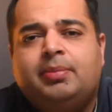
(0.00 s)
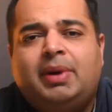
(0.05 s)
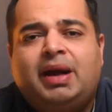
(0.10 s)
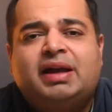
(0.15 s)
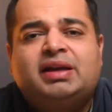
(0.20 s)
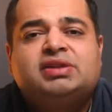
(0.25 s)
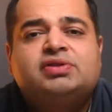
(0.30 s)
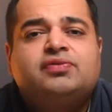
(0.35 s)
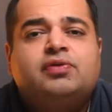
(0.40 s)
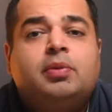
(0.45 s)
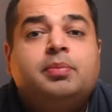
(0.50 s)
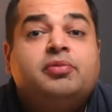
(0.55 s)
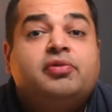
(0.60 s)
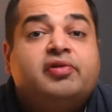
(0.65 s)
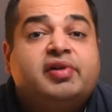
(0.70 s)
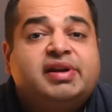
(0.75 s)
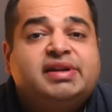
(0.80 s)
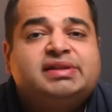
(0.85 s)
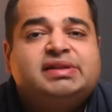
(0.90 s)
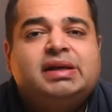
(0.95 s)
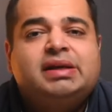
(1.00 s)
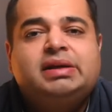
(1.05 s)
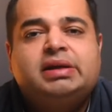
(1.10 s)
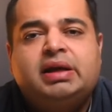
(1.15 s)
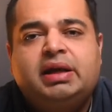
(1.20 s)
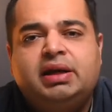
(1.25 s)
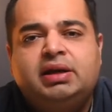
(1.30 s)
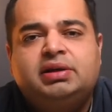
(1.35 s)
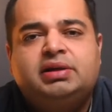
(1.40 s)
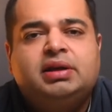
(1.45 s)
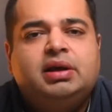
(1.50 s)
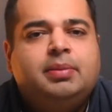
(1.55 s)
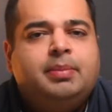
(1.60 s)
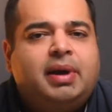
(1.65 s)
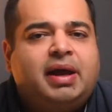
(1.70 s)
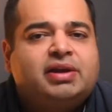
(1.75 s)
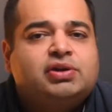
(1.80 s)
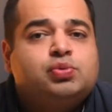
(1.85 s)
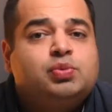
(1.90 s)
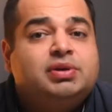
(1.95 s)
Macs from recent Intel
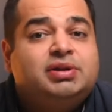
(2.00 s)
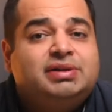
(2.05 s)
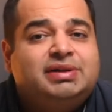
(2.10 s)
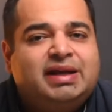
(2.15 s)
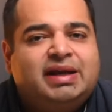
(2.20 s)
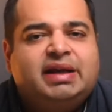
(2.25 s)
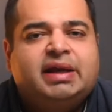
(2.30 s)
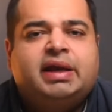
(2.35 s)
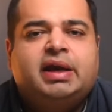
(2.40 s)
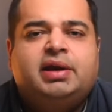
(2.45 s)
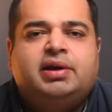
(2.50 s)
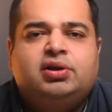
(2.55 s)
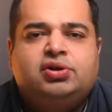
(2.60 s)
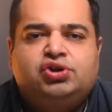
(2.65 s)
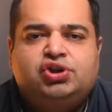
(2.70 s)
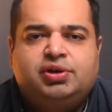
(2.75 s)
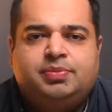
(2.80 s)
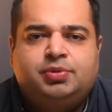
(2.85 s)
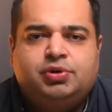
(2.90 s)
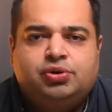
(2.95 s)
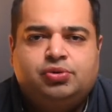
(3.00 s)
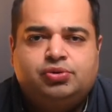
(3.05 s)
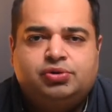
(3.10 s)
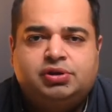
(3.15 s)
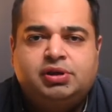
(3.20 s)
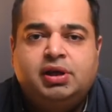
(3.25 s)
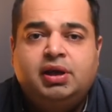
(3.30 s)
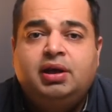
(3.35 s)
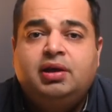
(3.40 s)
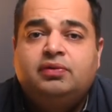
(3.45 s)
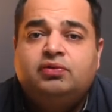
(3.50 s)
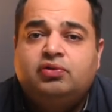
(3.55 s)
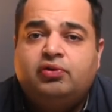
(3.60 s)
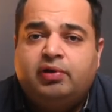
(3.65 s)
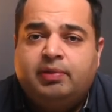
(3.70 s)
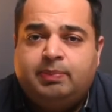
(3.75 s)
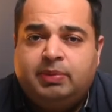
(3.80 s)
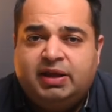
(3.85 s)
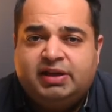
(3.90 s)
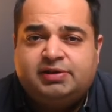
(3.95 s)
Macs with dedicated GPUs. The
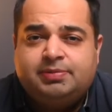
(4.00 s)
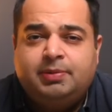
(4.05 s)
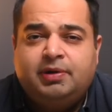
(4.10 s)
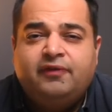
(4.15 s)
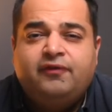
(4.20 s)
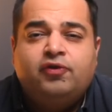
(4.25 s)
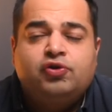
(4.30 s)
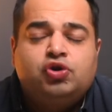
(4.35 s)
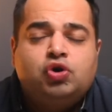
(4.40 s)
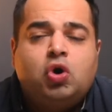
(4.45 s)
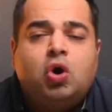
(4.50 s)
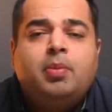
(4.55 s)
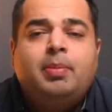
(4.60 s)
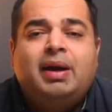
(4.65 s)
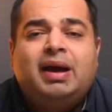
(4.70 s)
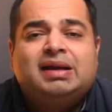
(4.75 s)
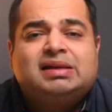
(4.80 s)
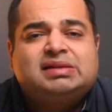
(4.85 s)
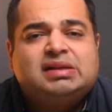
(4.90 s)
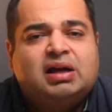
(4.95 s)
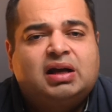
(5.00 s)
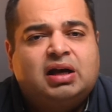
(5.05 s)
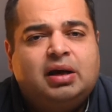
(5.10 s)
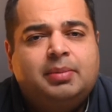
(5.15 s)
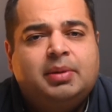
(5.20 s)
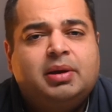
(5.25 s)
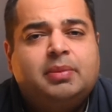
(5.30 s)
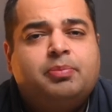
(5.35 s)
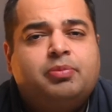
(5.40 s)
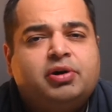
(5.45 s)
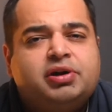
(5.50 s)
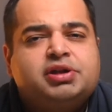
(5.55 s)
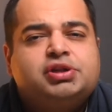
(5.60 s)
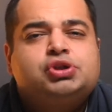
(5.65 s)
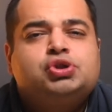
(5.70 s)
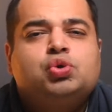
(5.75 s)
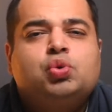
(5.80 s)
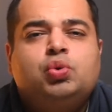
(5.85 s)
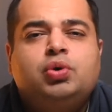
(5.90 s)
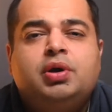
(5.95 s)
replacement for your Macs are coming pretty
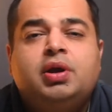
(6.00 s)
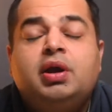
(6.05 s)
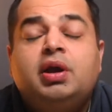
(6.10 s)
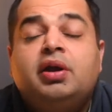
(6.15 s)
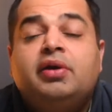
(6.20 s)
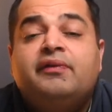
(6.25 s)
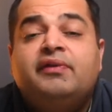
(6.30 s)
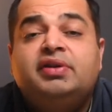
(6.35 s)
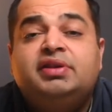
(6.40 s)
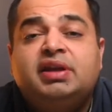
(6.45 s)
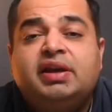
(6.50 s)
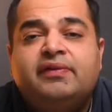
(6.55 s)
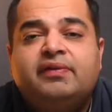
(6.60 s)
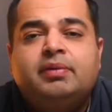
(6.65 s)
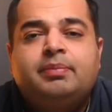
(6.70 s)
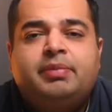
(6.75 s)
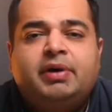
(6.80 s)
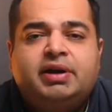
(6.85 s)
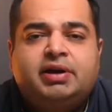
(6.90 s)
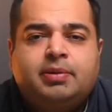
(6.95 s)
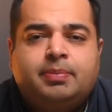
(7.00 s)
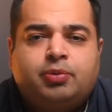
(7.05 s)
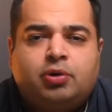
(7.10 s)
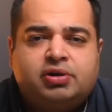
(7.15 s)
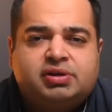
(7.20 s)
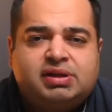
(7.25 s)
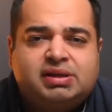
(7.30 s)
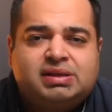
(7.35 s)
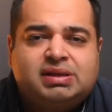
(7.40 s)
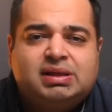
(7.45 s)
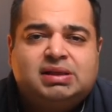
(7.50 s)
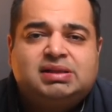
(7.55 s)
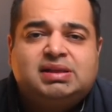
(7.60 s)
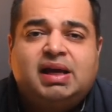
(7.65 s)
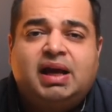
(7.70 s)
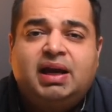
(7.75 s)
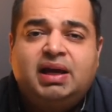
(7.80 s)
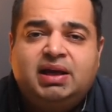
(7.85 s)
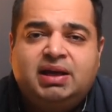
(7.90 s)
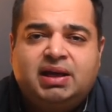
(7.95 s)
soon with even better processors
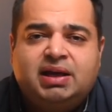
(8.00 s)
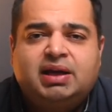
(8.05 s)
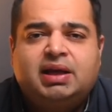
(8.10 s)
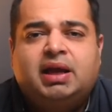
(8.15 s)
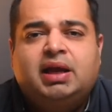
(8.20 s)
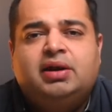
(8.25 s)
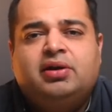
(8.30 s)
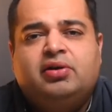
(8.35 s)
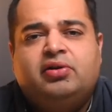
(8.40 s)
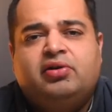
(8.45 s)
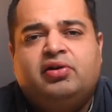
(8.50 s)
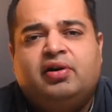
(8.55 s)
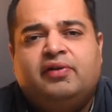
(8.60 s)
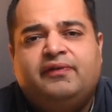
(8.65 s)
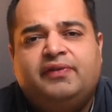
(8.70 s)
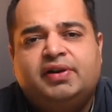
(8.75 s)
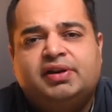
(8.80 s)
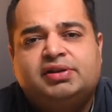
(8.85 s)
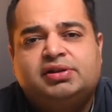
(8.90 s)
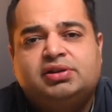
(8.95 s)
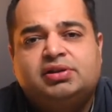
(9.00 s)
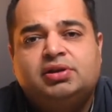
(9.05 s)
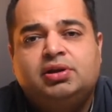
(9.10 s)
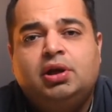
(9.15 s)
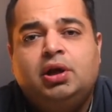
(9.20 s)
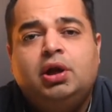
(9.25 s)
and dedicated graphics.